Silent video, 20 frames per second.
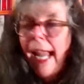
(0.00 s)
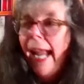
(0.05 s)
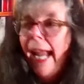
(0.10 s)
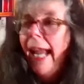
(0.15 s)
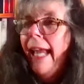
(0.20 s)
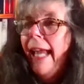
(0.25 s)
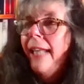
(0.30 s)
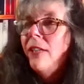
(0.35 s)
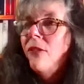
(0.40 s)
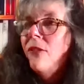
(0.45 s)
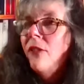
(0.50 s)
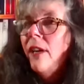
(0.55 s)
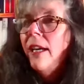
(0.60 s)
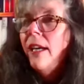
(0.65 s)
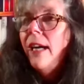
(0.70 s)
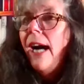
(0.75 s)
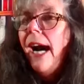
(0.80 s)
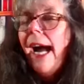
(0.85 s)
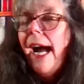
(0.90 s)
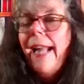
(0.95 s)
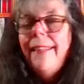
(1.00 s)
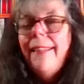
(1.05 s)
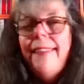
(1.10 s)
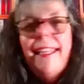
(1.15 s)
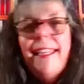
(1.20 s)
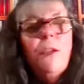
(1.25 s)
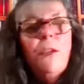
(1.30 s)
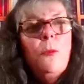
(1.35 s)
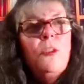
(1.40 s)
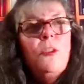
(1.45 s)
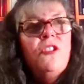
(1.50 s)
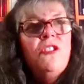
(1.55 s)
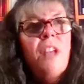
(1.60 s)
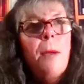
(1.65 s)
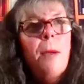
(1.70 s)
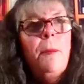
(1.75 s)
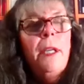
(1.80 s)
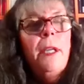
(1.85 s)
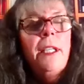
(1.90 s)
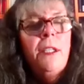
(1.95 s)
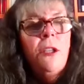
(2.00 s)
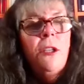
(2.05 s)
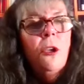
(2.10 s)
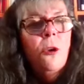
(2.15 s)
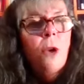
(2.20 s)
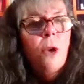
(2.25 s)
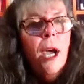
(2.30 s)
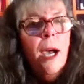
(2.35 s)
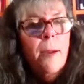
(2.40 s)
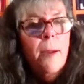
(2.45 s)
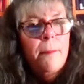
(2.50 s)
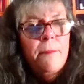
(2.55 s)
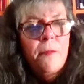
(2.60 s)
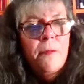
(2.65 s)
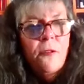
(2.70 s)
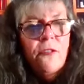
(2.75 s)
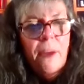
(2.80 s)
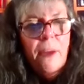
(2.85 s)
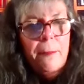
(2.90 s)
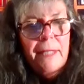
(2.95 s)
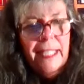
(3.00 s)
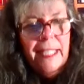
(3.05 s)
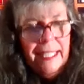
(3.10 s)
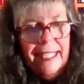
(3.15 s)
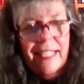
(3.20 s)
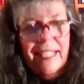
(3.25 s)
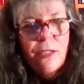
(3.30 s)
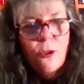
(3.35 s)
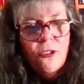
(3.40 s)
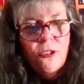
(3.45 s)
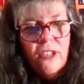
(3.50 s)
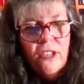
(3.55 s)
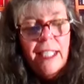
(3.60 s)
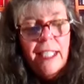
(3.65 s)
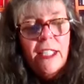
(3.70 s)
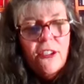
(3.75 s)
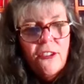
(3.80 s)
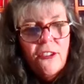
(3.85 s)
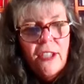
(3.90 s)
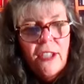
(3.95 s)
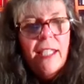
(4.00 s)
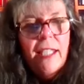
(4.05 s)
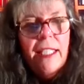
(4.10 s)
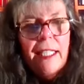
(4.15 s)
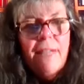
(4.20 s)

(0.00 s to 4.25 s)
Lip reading: And I think it was someone from the Eagles that had said,